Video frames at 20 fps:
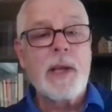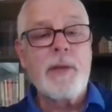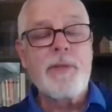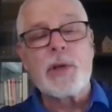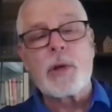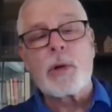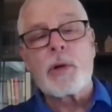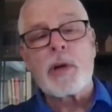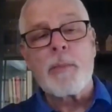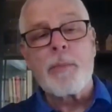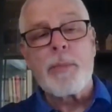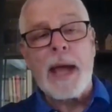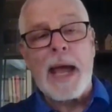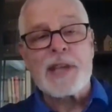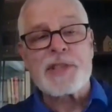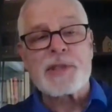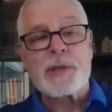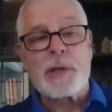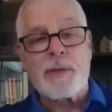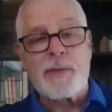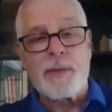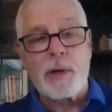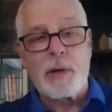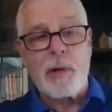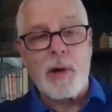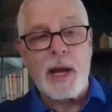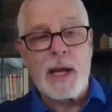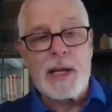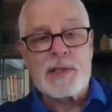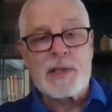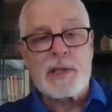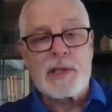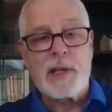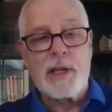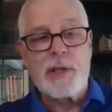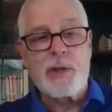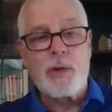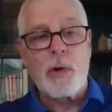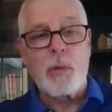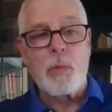if you're an ambassador for Christ
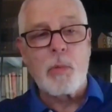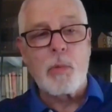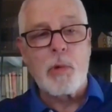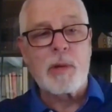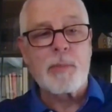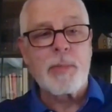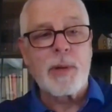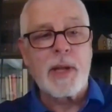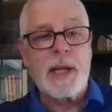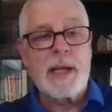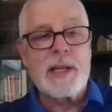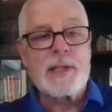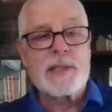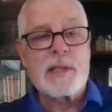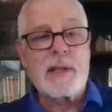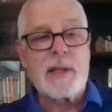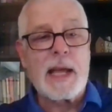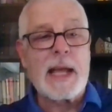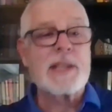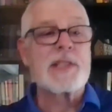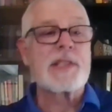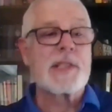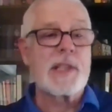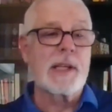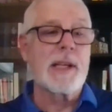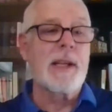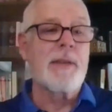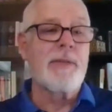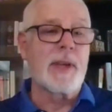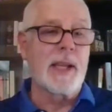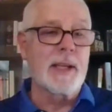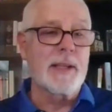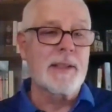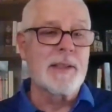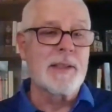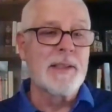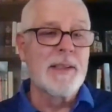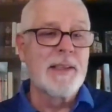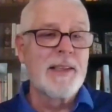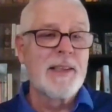in your workplace, that's significant.
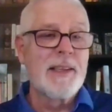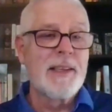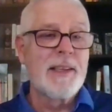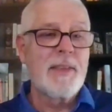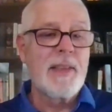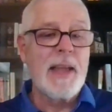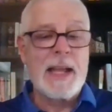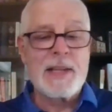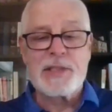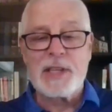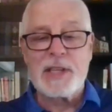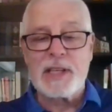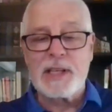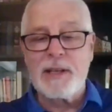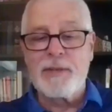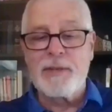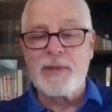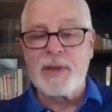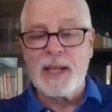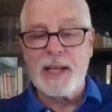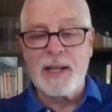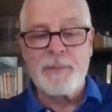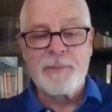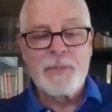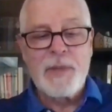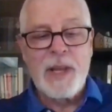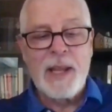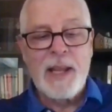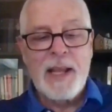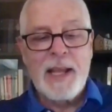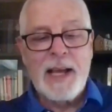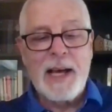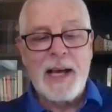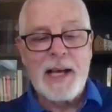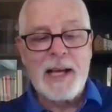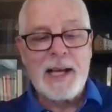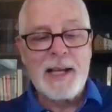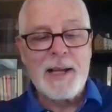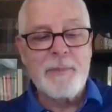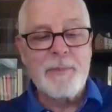That's significant.
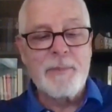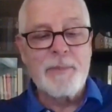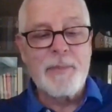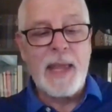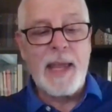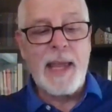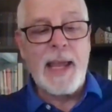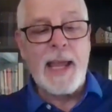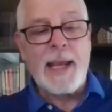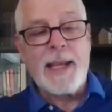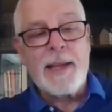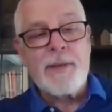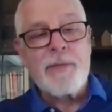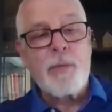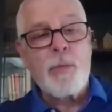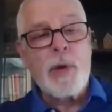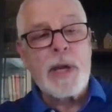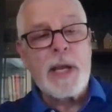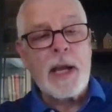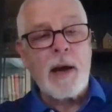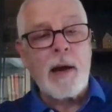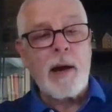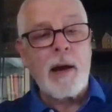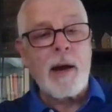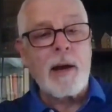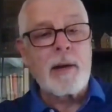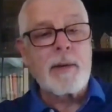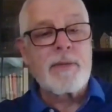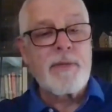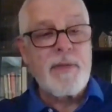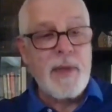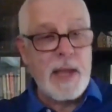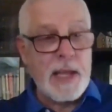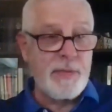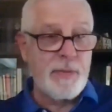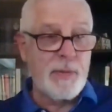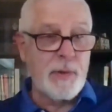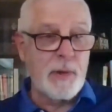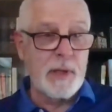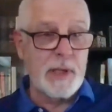And if we are
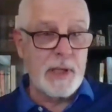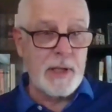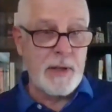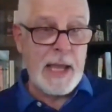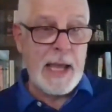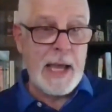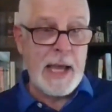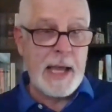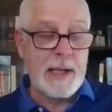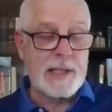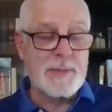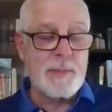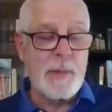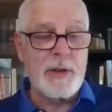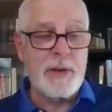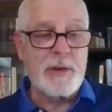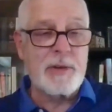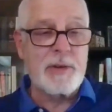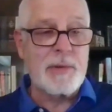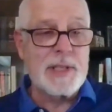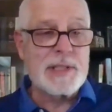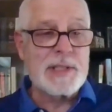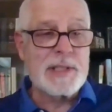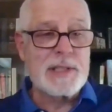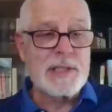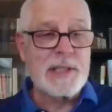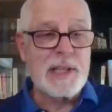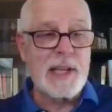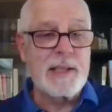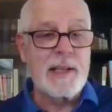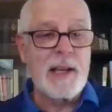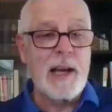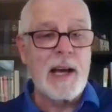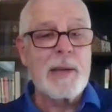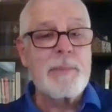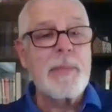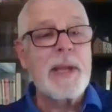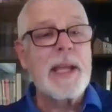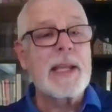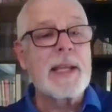faithful in that, as Mother Teresa said,
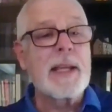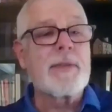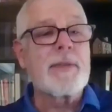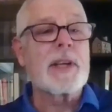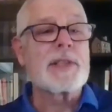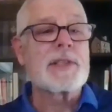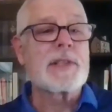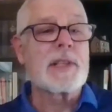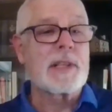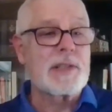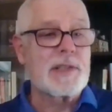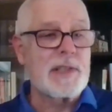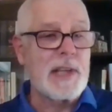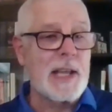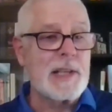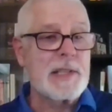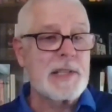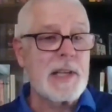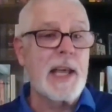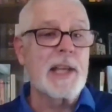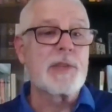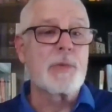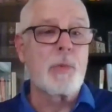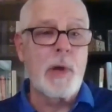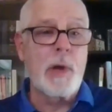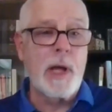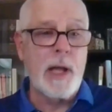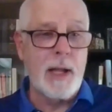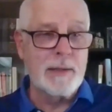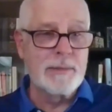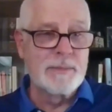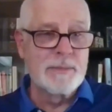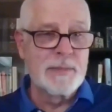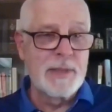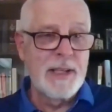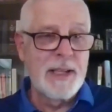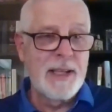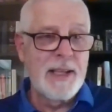God may give us success as well.